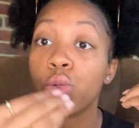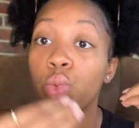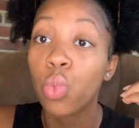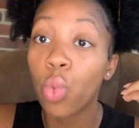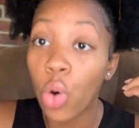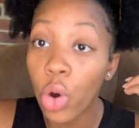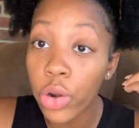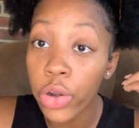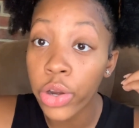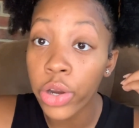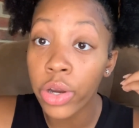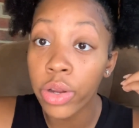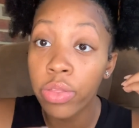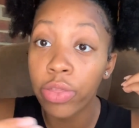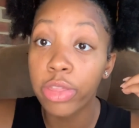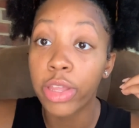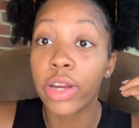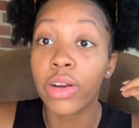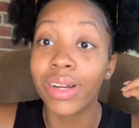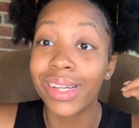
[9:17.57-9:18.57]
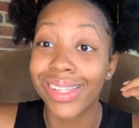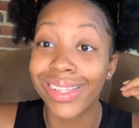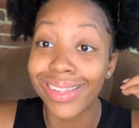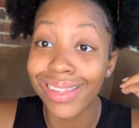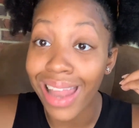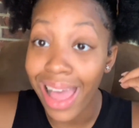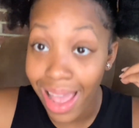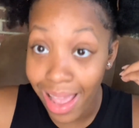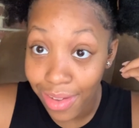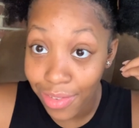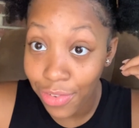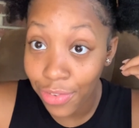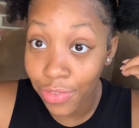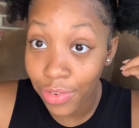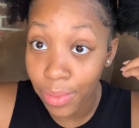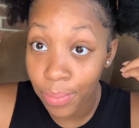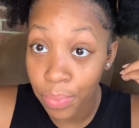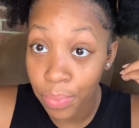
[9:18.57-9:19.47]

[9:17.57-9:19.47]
water, there is life.